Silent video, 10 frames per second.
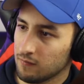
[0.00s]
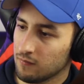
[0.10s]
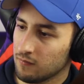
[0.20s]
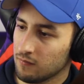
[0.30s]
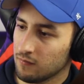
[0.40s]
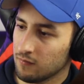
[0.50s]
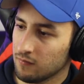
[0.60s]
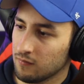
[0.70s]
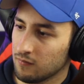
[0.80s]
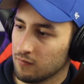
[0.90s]

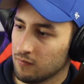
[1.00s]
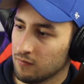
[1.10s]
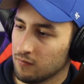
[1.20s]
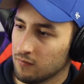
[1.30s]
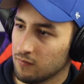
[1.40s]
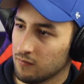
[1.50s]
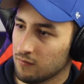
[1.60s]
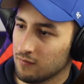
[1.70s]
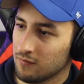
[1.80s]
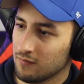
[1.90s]

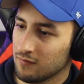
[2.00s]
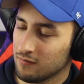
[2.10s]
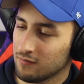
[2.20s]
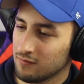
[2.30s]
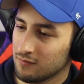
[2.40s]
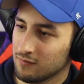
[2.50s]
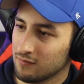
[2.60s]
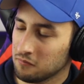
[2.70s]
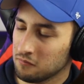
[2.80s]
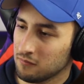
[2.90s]

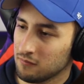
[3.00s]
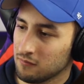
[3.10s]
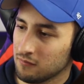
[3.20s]
No words are spoken by the person on screen.